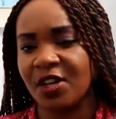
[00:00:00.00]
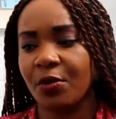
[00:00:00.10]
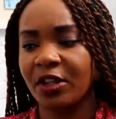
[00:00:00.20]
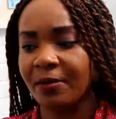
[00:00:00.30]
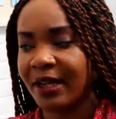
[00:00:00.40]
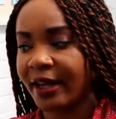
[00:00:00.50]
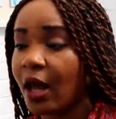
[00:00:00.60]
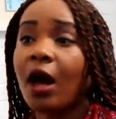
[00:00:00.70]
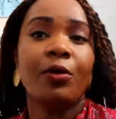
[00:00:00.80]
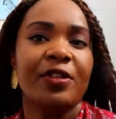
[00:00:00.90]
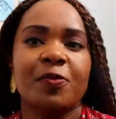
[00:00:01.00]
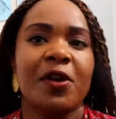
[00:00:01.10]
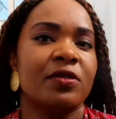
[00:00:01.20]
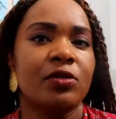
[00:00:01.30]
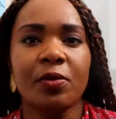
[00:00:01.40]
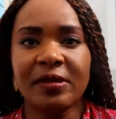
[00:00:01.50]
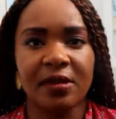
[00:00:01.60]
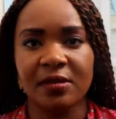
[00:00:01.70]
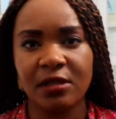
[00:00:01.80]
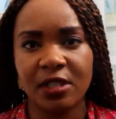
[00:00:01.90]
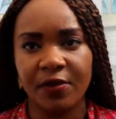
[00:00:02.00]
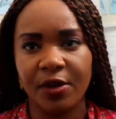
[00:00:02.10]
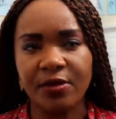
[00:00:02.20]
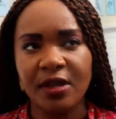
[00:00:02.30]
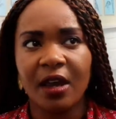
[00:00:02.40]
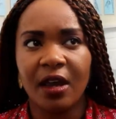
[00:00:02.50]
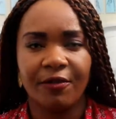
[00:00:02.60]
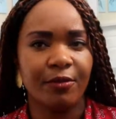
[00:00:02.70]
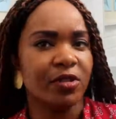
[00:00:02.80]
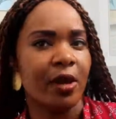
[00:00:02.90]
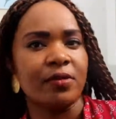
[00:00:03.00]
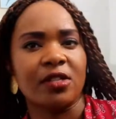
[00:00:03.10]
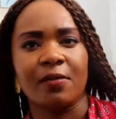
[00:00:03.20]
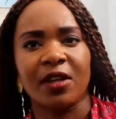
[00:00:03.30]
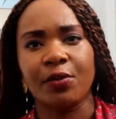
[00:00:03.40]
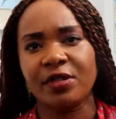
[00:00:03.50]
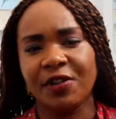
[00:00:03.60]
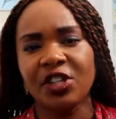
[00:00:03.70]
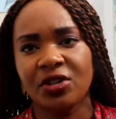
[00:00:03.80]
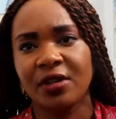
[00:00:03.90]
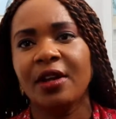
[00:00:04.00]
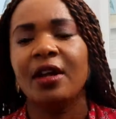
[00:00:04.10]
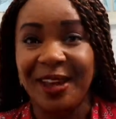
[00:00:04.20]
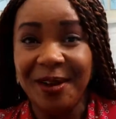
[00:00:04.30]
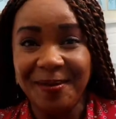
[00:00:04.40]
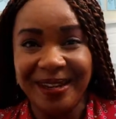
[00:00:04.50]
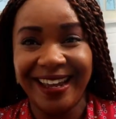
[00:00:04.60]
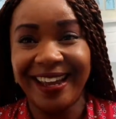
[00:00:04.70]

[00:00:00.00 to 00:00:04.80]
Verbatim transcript: They're going to be like, oh, this person always does interviews, from time to time they're always featured. They'll be